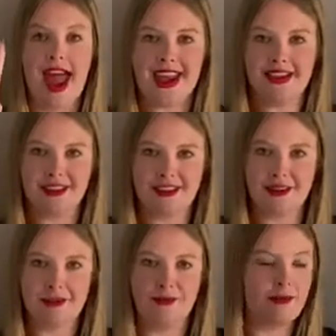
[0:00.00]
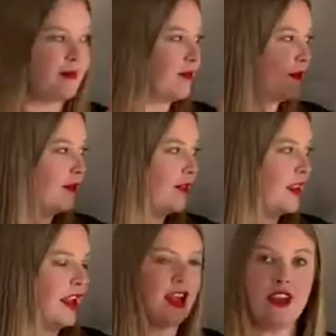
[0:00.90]
8,
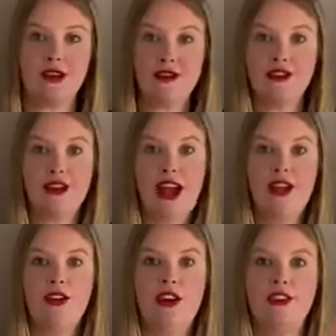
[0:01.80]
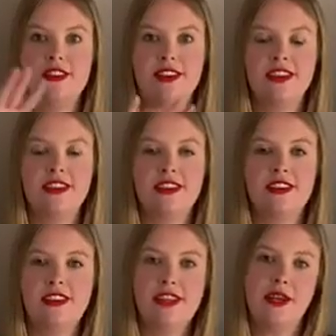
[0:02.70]
you shall not
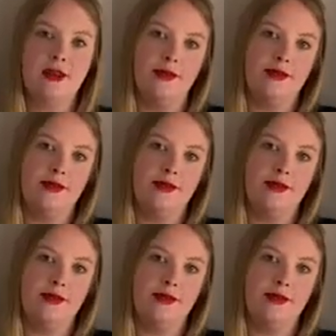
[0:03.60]
steal.